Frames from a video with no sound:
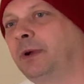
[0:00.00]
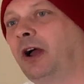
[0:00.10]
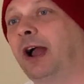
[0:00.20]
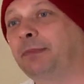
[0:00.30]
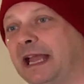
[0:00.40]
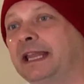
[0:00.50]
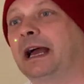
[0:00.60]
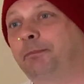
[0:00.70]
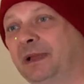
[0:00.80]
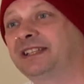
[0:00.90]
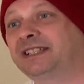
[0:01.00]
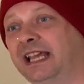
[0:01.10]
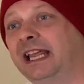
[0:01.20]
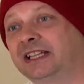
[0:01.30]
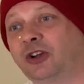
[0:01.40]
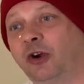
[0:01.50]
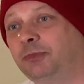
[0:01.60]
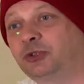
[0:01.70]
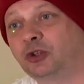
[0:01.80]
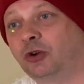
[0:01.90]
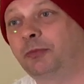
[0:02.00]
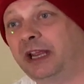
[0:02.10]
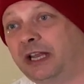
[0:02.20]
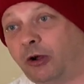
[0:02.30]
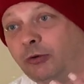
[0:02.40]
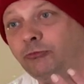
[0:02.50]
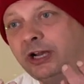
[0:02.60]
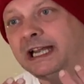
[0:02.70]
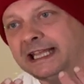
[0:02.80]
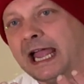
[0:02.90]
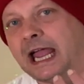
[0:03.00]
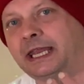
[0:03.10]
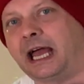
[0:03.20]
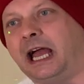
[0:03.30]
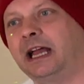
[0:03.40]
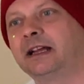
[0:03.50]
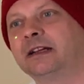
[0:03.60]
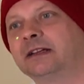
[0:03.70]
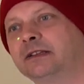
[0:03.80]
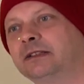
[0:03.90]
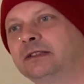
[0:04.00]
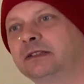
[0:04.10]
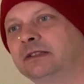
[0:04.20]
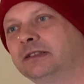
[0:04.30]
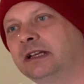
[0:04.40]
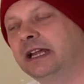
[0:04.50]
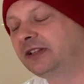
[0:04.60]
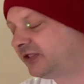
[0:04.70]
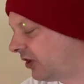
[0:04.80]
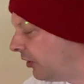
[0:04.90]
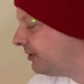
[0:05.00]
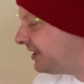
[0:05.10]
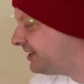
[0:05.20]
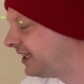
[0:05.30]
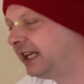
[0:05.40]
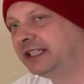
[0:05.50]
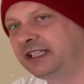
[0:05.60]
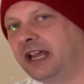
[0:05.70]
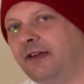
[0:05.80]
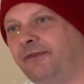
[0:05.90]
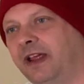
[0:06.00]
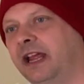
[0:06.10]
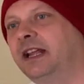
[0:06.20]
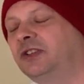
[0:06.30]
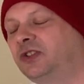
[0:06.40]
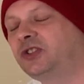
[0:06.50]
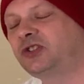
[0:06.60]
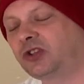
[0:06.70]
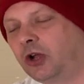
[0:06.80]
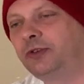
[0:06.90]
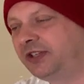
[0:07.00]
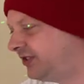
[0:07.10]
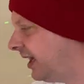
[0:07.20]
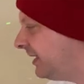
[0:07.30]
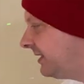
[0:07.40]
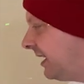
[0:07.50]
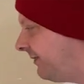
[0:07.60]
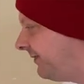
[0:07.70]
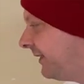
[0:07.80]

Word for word: But I'm getting that biscuity type. Yeah. Do you know what I mean? I'm really getting that. It's so distinctive. It is just so distinctive.